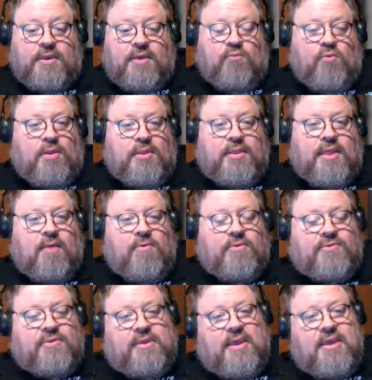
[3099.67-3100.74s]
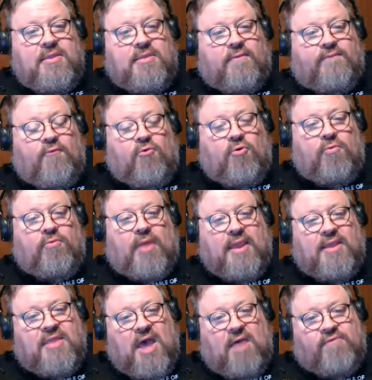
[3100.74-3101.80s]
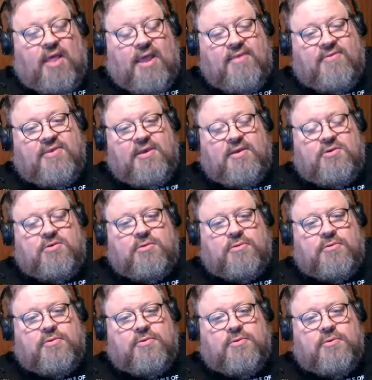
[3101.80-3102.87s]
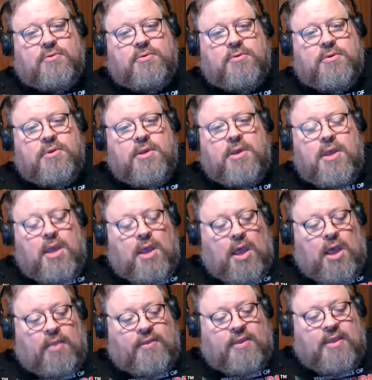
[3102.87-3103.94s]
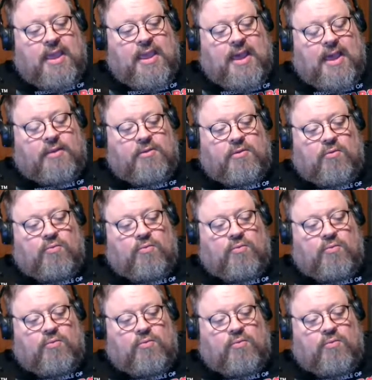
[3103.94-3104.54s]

And really, that was the end for like novelizations that you had.